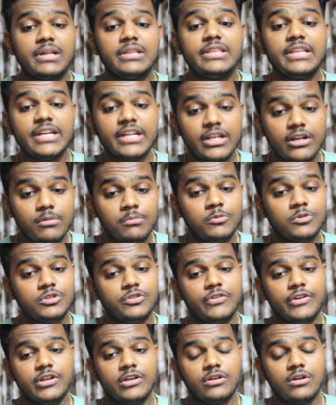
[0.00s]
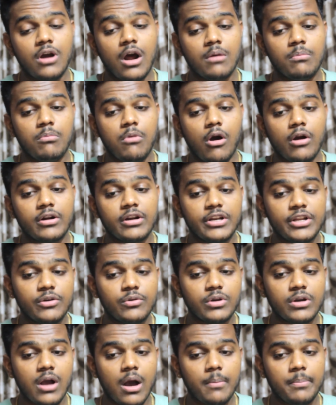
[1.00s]
but Dinaro music video got blocked
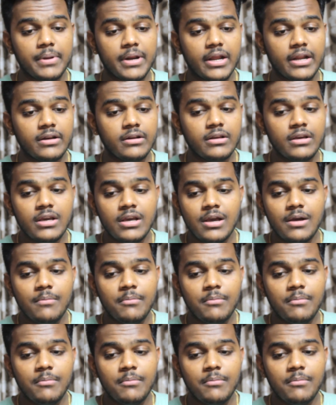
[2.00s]
due to copyright.